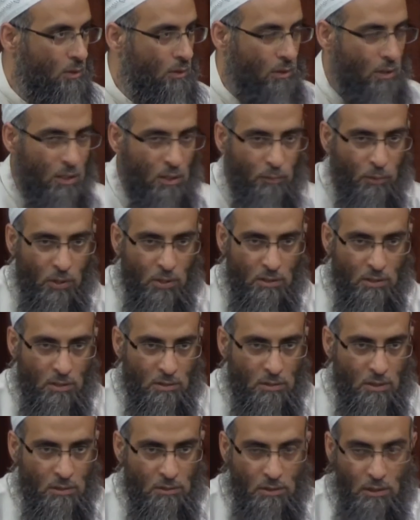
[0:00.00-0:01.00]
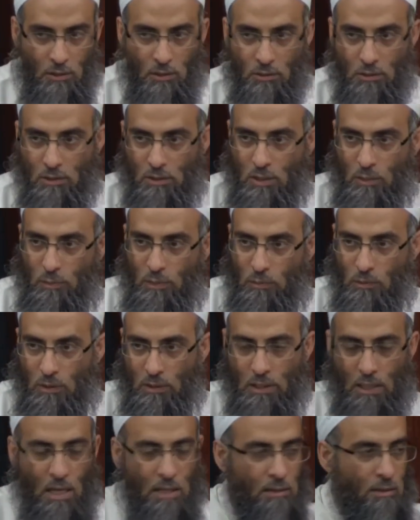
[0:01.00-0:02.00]
The hypocrites, they start saying, look, the people
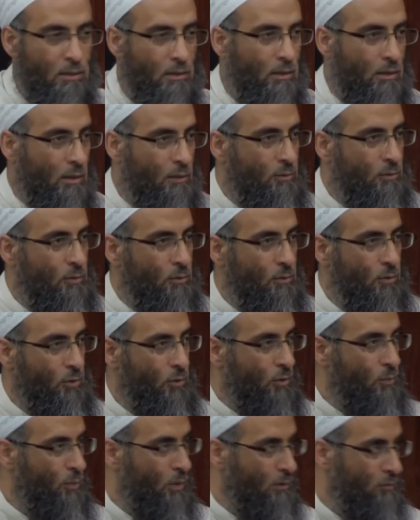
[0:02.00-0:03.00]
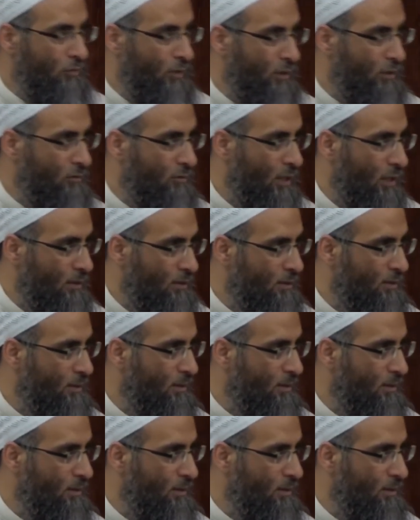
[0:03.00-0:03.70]
are gathering around you. You should be afraid of that.